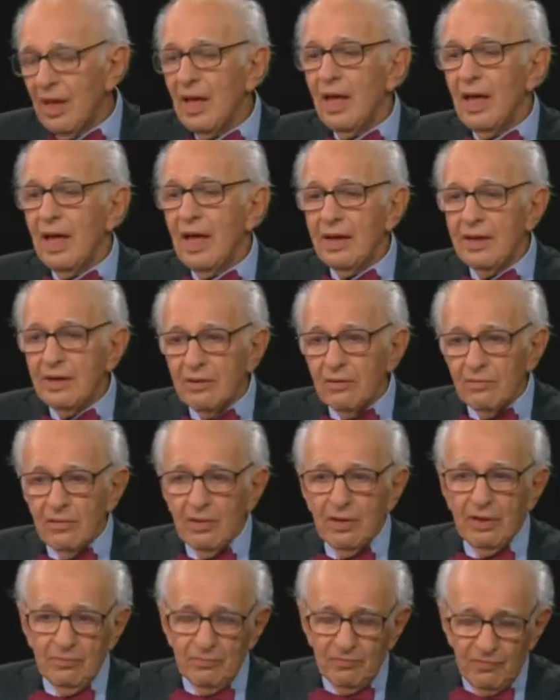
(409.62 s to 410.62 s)
And
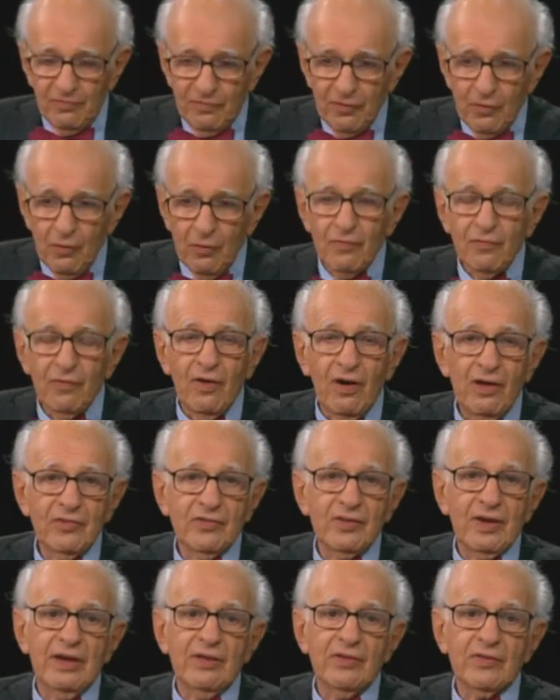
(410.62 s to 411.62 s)
a few far
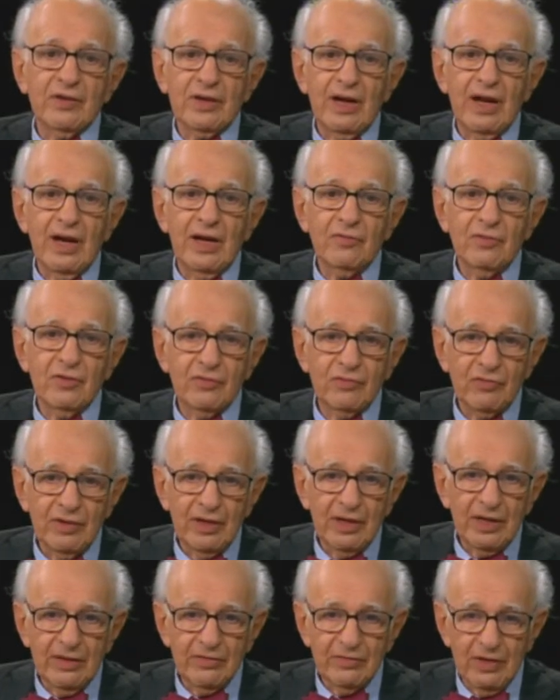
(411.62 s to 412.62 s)
sighted psychiatrists
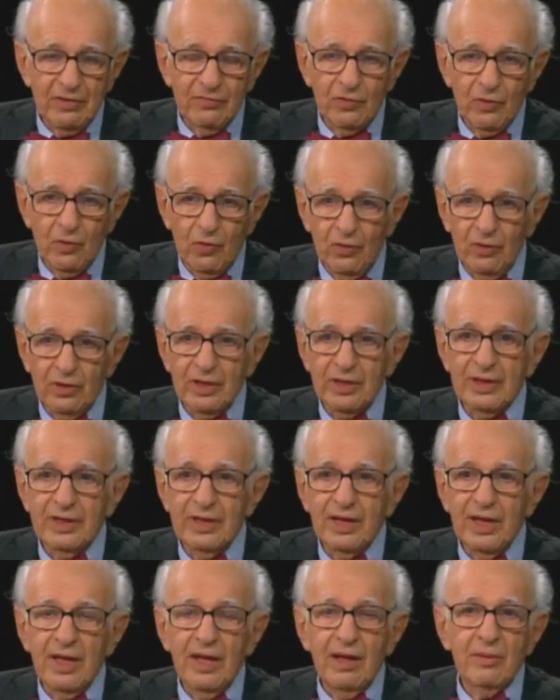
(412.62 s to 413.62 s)
realized even early
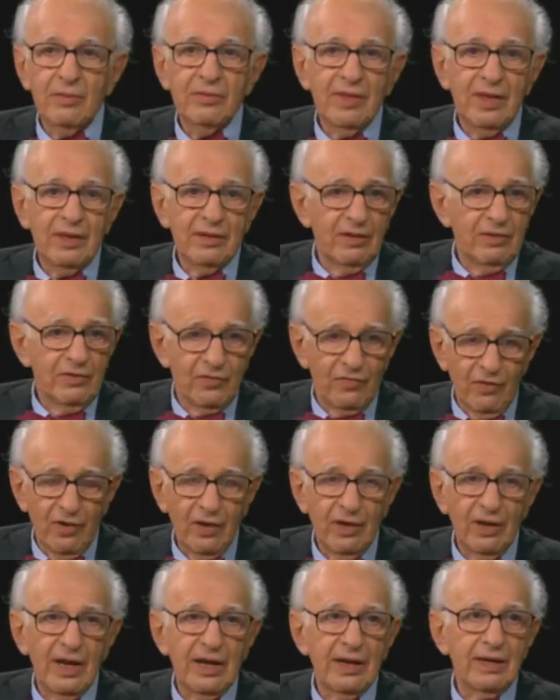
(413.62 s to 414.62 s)
that it's very
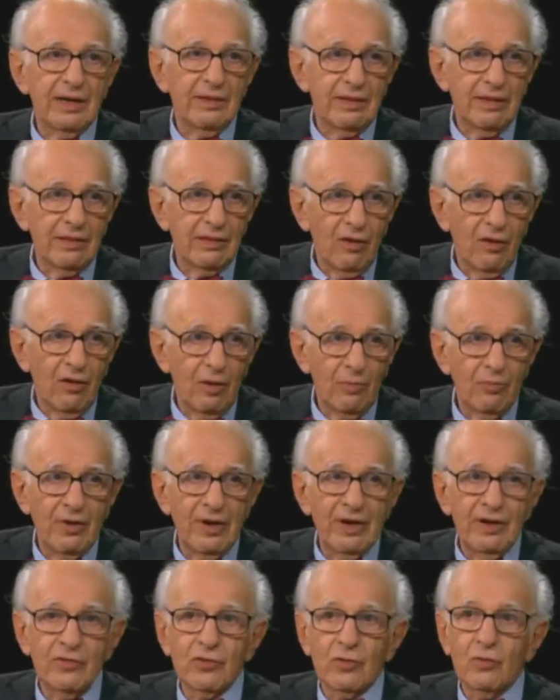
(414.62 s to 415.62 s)
likely that they are brain
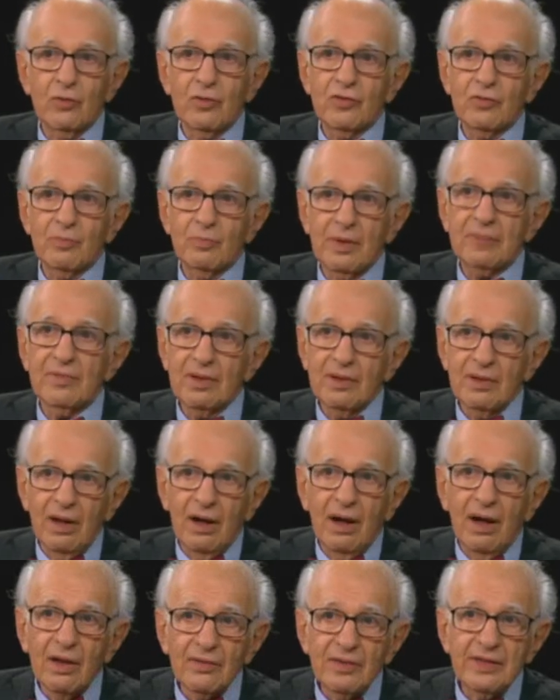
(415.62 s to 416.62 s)
disorders, but
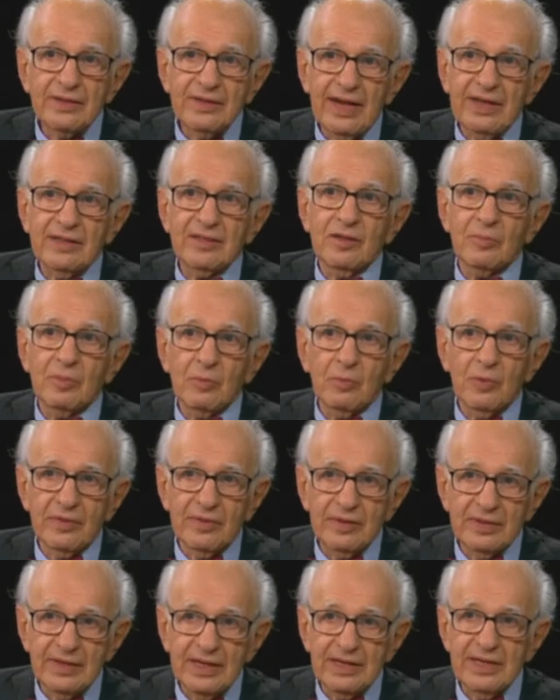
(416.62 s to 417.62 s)
undetectable with
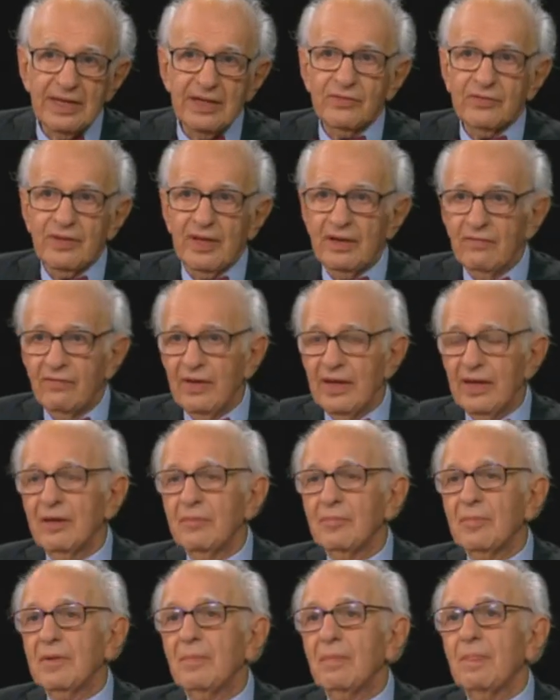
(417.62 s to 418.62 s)
the techniques then
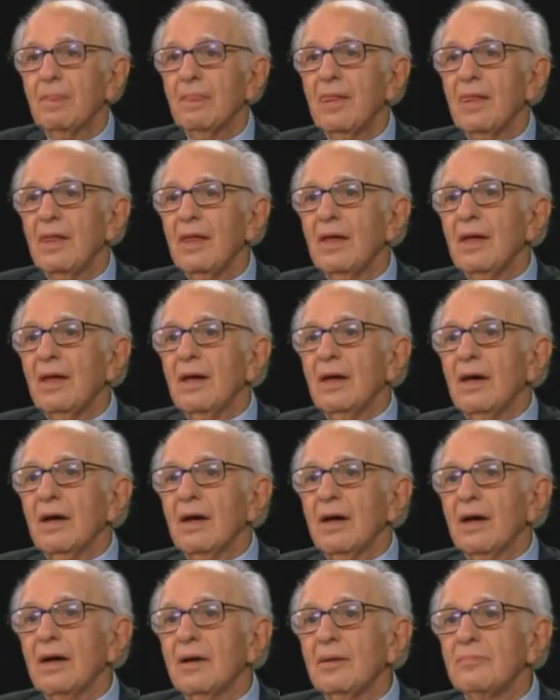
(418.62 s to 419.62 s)
available.
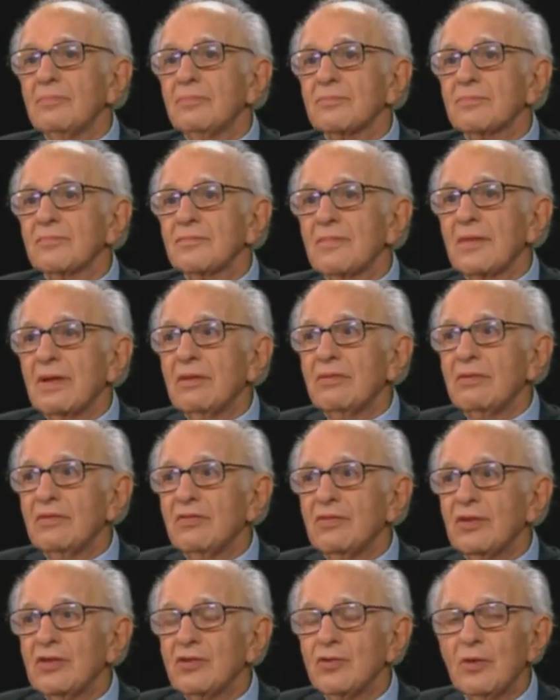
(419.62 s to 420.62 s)
Uh, the
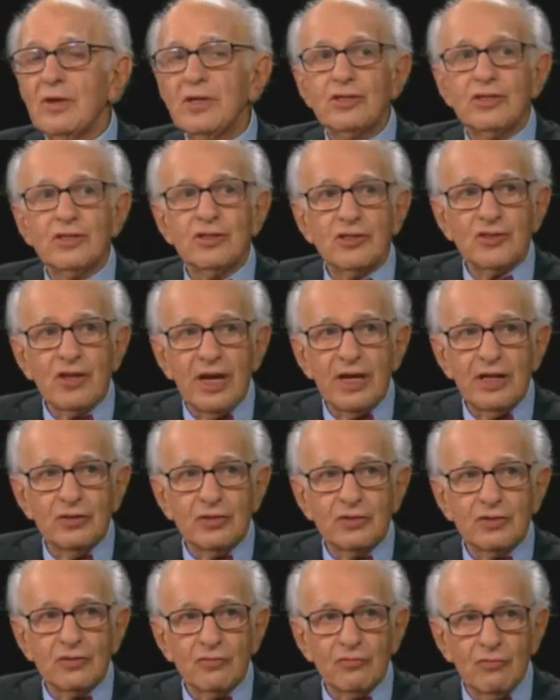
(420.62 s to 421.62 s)
situation changed